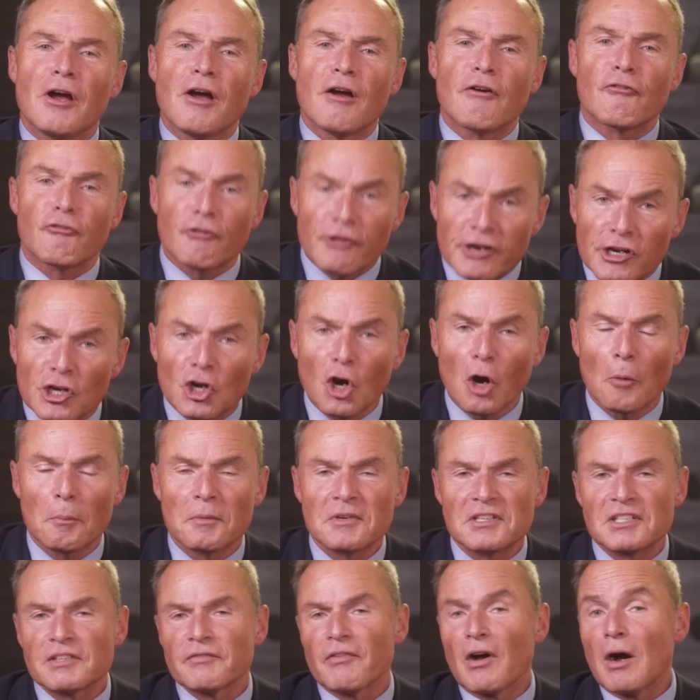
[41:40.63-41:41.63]
free
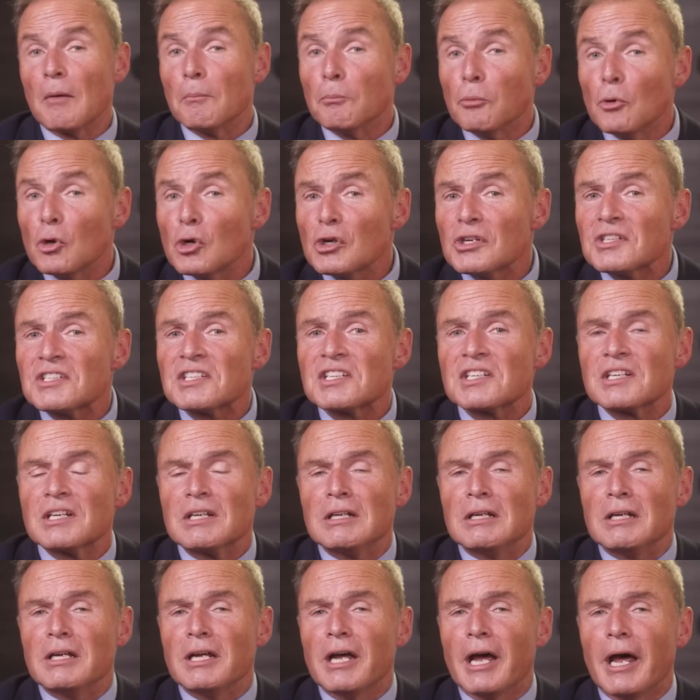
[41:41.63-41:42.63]
copies of our books,
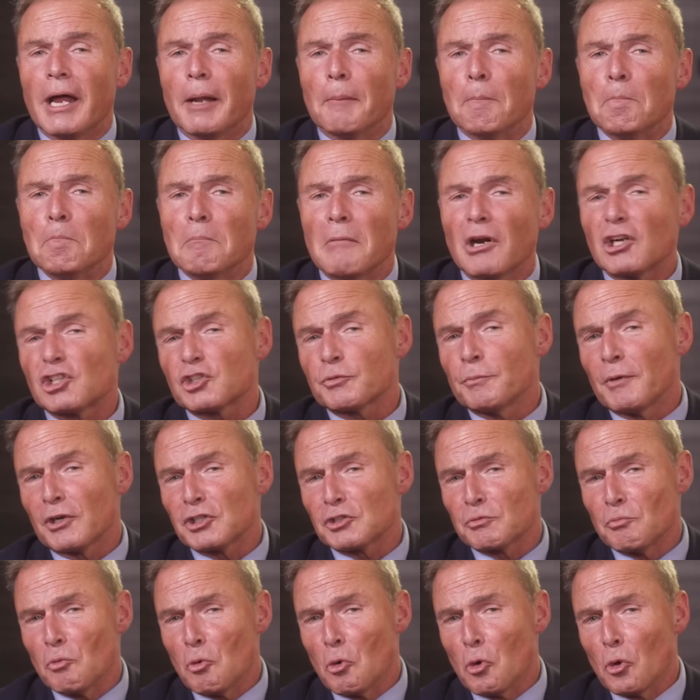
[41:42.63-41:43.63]
and much,
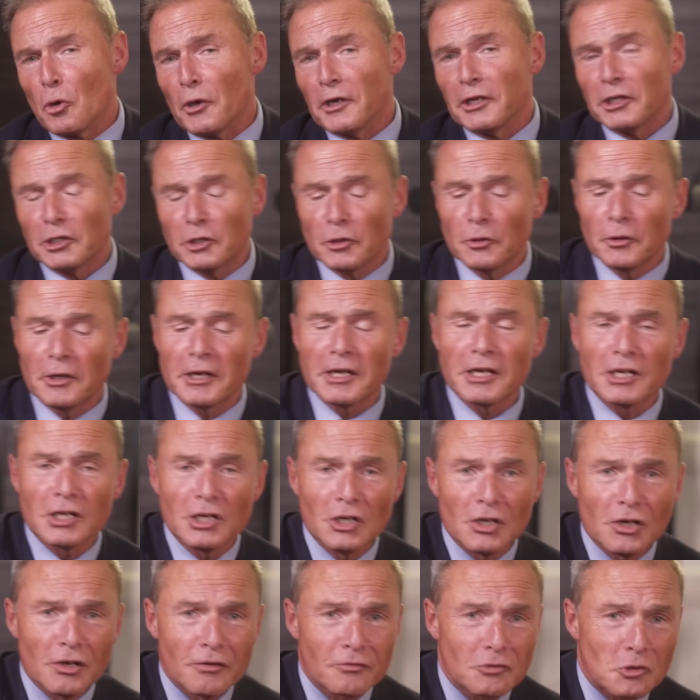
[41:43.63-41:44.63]
much more, including,
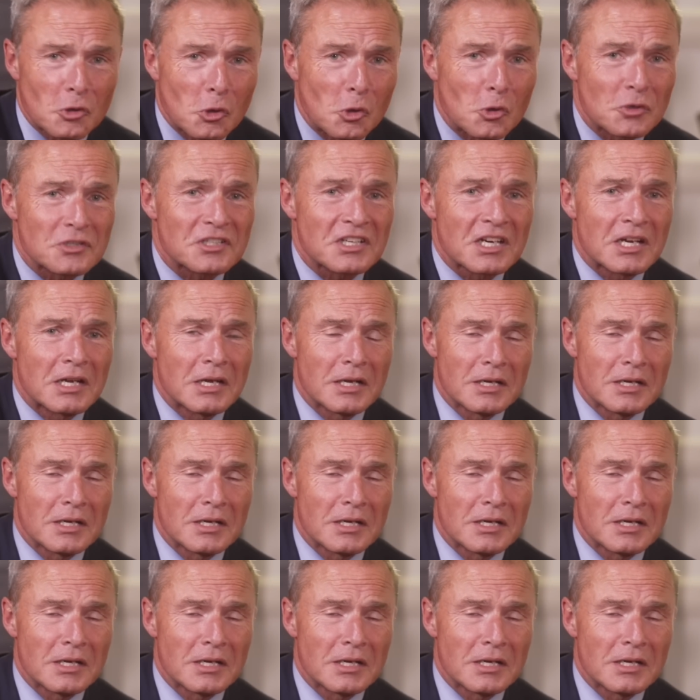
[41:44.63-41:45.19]
of course,